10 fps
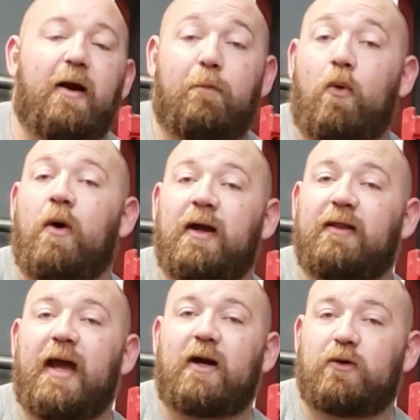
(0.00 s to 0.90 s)
at a
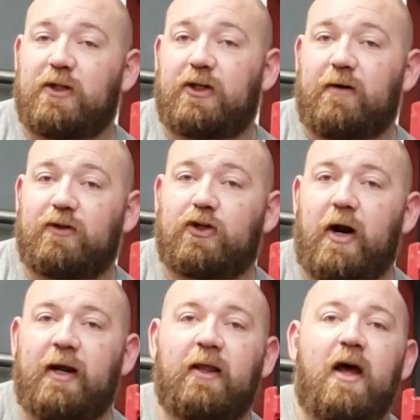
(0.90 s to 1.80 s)
point, the acquisition of
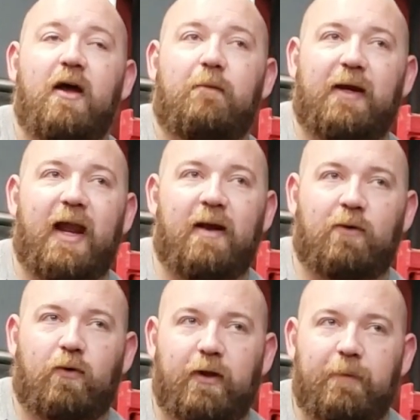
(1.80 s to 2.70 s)
strength became
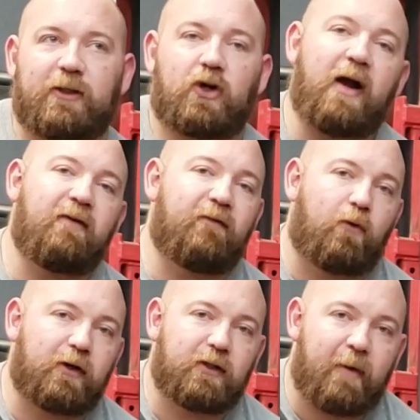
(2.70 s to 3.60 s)
the really big driving
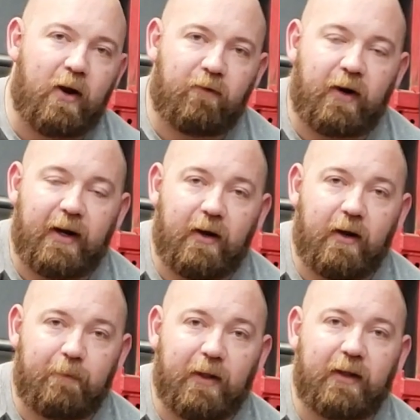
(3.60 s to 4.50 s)
force in my overhead
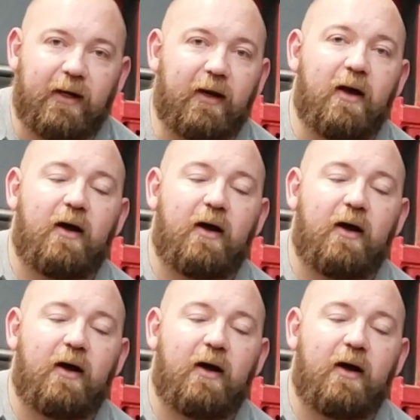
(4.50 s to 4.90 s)
ability.